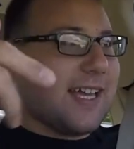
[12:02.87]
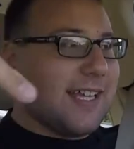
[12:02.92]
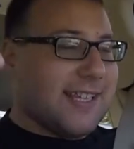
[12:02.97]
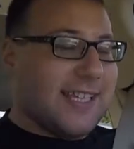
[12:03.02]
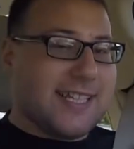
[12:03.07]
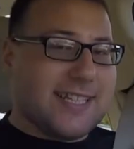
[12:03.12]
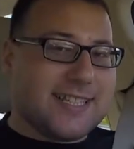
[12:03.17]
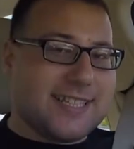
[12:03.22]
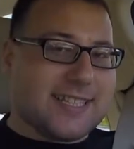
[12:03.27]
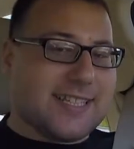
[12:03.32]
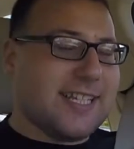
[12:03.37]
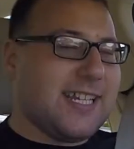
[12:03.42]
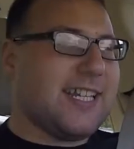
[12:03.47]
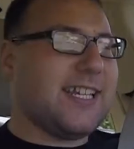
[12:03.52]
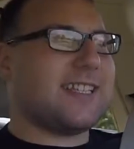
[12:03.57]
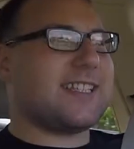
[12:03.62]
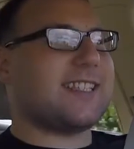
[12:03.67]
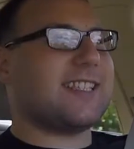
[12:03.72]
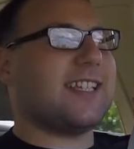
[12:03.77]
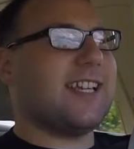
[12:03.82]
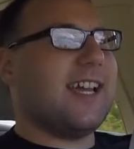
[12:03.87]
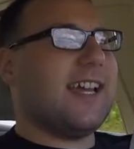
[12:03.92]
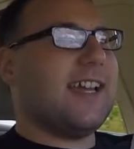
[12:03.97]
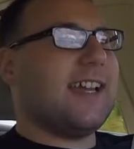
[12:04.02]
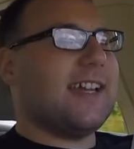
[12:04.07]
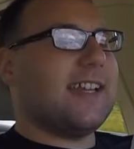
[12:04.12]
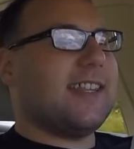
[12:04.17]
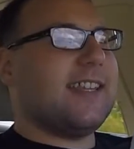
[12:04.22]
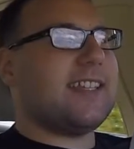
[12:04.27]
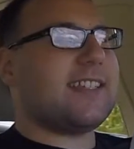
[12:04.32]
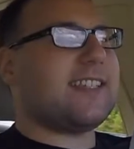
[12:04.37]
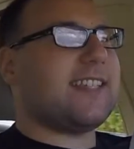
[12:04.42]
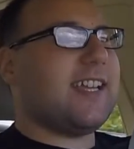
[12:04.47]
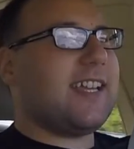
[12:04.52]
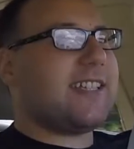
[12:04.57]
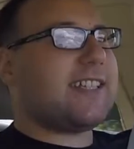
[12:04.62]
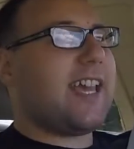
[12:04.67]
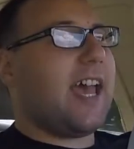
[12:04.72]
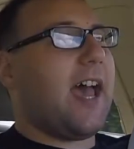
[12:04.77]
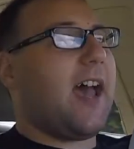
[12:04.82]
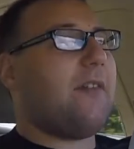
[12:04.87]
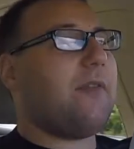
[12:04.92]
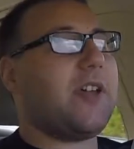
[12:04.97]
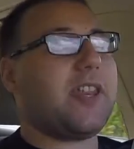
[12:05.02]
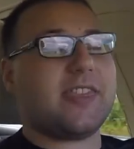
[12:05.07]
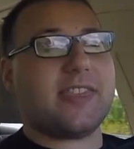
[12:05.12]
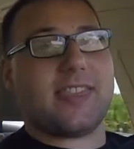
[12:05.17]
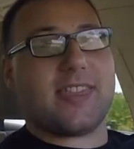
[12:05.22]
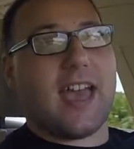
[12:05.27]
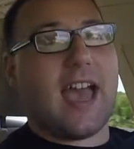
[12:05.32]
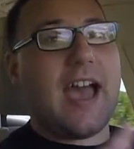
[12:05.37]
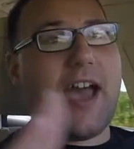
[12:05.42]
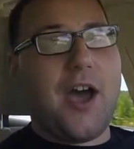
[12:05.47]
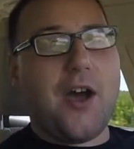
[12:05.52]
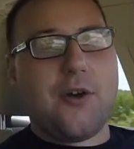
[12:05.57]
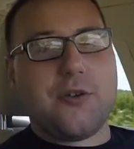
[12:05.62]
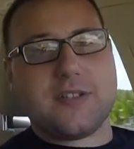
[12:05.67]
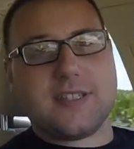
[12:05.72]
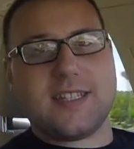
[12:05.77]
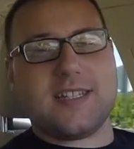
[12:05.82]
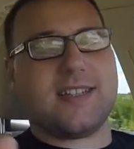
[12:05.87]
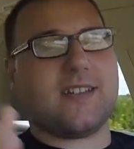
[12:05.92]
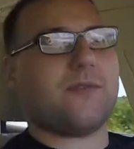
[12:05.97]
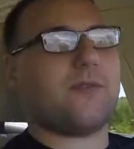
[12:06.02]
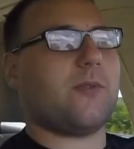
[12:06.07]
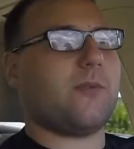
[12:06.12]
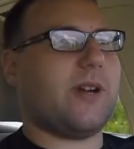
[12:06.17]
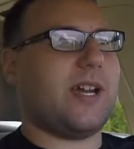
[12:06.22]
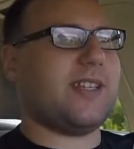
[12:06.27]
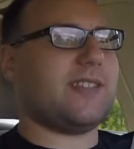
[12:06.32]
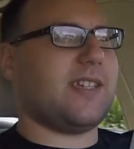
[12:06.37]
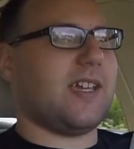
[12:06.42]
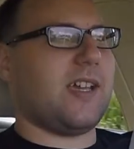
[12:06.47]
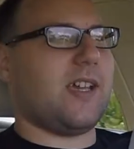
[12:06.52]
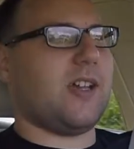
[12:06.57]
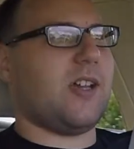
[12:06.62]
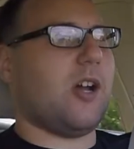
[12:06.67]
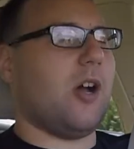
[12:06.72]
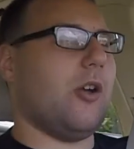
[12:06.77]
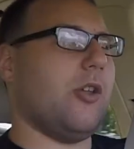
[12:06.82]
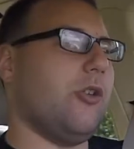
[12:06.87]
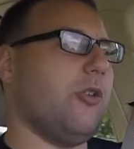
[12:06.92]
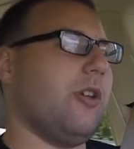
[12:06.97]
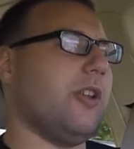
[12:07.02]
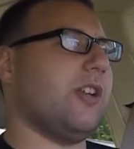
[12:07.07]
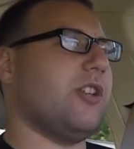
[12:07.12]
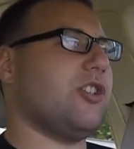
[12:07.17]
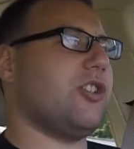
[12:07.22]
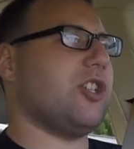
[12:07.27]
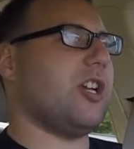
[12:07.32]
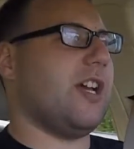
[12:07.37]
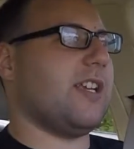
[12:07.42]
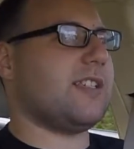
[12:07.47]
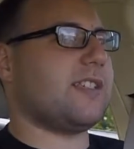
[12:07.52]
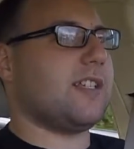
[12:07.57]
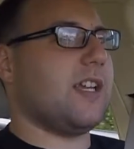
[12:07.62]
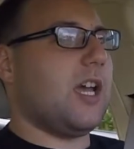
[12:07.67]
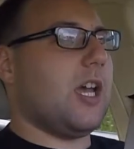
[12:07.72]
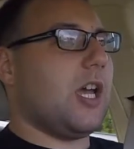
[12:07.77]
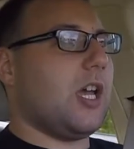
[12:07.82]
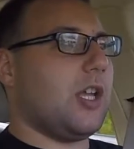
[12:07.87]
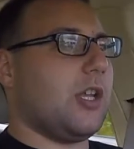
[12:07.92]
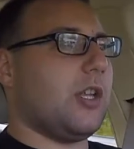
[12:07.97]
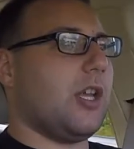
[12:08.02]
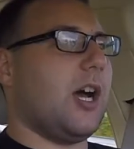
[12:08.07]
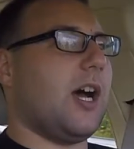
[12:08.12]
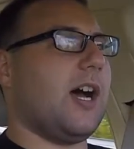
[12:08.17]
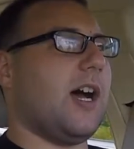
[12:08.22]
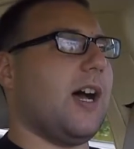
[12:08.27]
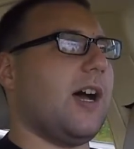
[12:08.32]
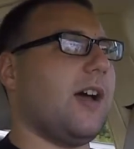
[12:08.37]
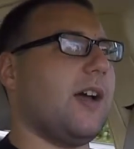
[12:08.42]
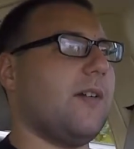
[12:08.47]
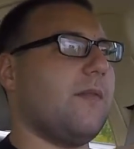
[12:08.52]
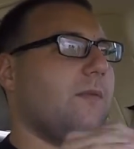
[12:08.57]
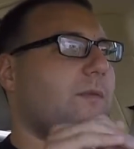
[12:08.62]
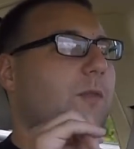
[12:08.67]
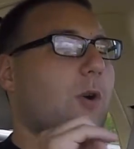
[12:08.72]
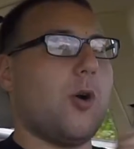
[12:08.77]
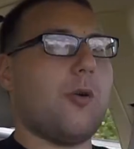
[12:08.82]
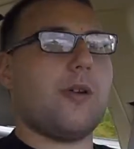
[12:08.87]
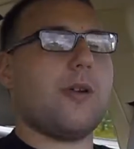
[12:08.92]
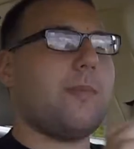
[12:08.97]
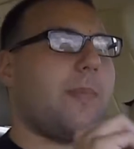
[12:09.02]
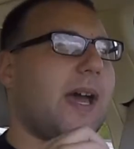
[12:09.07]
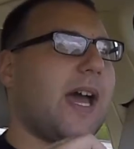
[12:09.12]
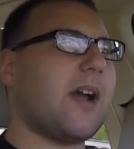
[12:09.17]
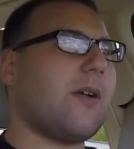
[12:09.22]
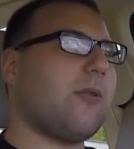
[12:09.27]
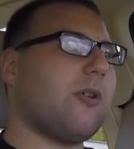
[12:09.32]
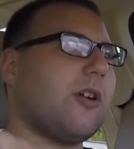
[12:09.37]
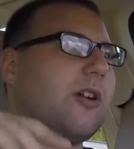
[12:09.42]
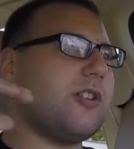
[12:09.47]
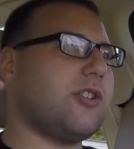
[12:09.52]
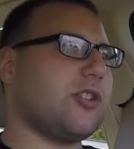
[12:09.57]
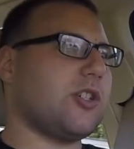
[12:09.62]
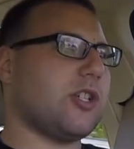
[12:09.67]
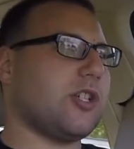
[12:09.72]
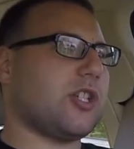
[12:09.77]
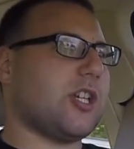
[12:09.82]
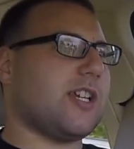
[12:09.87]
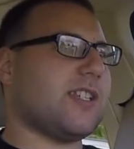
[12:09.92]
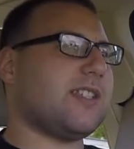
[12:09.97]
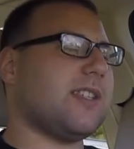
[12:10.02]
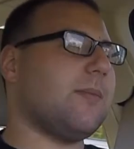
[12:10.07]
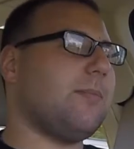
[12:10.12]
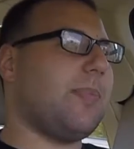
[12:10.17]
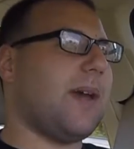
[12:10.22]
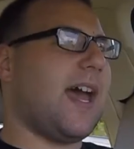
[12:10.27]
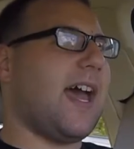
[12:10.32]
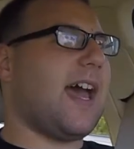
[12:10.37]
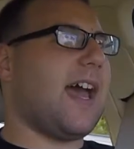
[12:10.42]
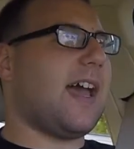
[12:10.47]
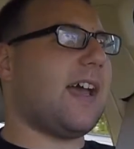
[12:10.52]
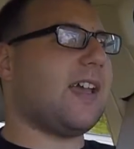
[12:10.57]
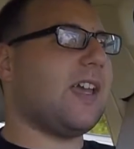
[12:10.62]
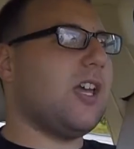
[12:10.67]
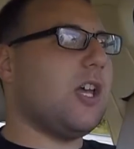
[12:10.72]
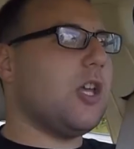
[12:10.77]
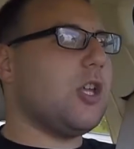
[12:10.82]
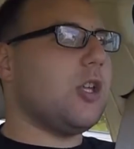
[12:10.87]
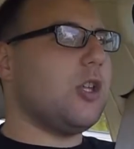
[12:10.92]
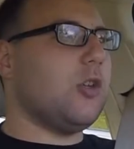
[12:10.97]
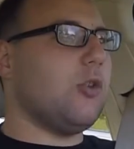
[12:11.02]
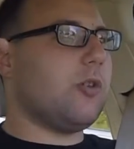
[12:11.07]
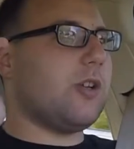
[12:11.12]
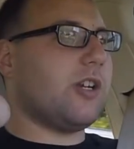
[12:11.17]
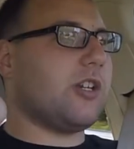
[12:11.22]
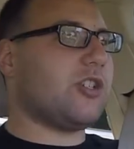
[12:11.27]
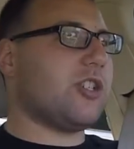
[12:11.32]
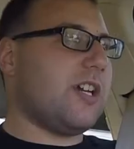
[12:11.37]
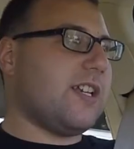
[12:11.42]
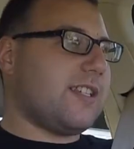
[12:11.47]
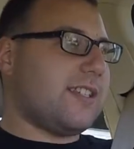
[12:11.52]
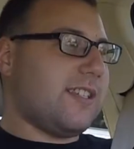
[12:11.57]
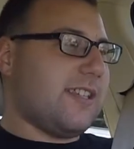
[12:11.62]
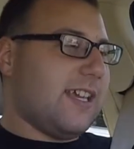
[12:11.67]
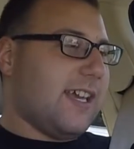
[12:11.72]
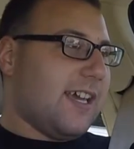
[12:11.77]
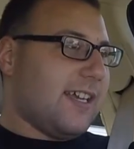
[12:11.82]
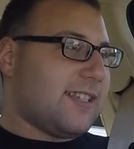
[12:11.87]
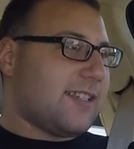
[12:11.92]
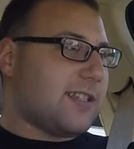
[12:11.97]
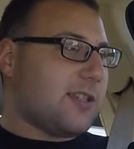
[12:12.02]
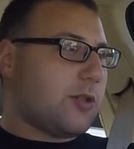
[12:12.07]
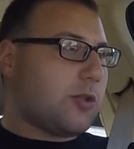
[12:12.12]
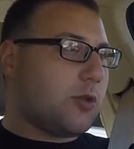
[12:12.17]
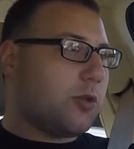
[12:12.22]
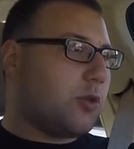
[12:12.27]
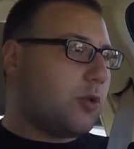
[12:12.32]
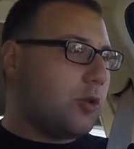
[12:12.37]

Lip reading: The seats have 1,000 different ways they can go. You can adjust forward and backwards. You can adjust the back. You can adjust this.